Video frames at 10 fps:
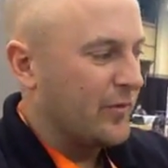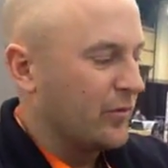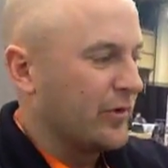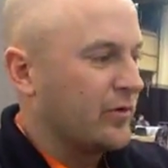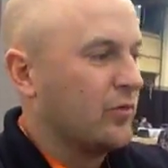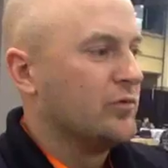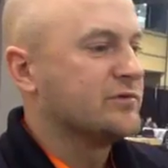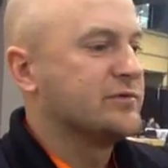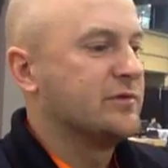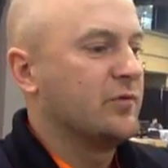what would be really
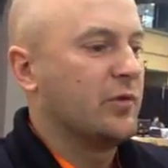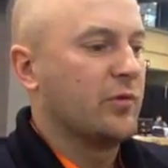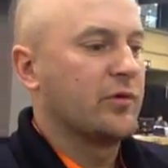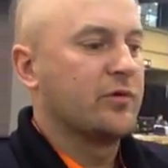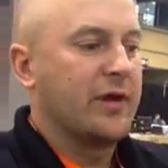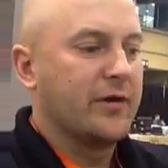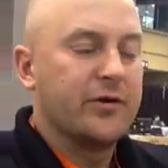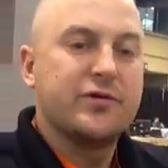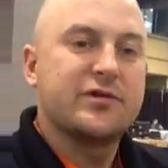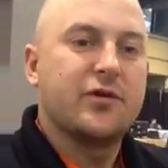cool is we were
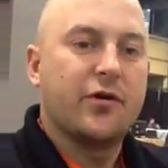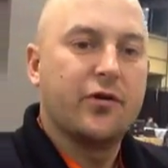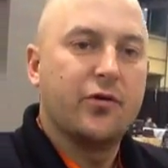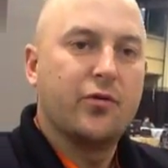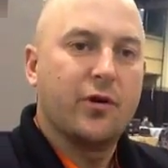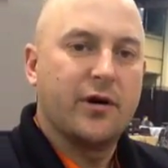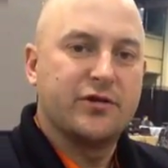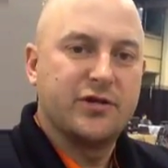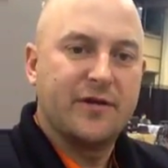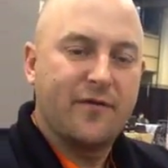introducing our
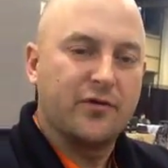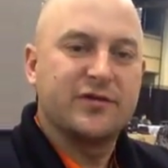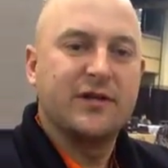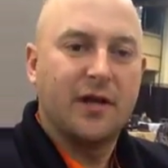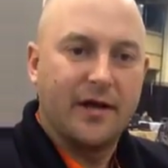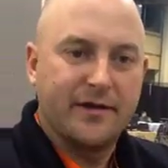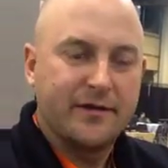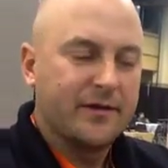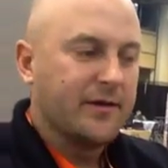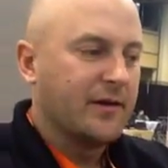new GFRC
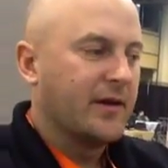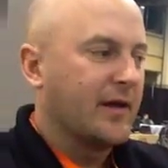line.